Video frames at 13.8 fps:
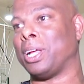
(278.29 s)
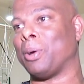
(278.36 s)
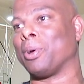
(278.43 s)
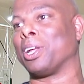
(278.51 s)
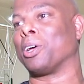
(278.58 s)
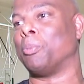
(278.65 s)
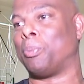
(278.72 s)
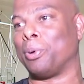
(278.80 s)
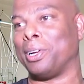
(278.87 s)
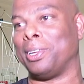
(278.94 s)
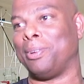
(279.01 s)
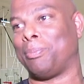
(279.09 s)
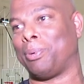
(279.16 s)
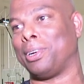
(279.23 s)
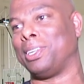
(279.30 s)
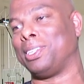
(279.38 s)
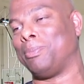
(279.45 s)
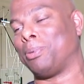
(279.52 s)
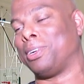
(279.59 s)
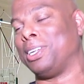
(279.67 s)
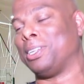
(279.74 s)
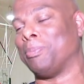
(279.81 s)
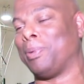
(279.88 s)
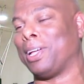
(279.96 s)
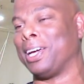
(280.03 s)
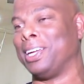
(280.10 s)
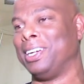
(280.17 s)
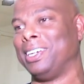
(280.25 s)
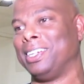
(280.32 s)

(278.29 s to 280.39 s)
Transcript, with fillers: Now we got to go put it put it put it into play.